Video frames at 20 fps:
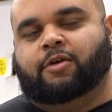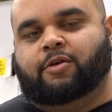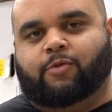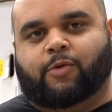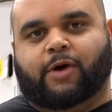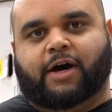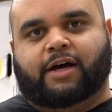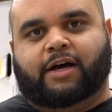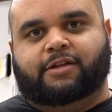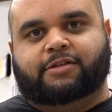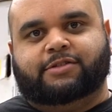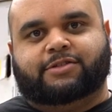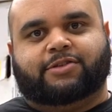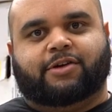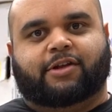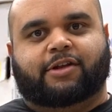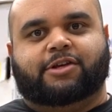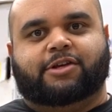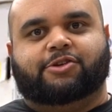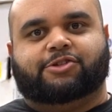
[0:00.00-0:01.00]
While
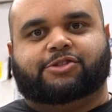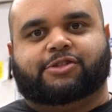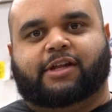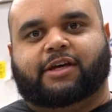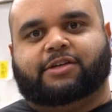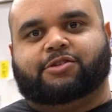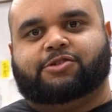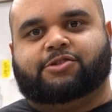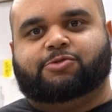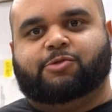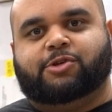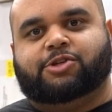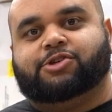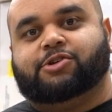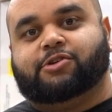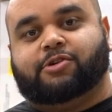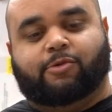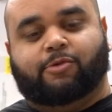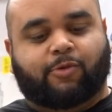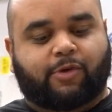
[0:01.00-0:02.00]
installing your selector switch, you're
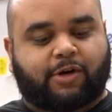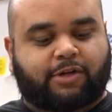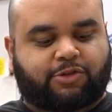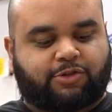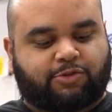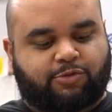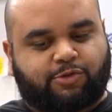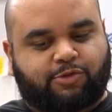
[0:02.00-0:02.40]
going to want to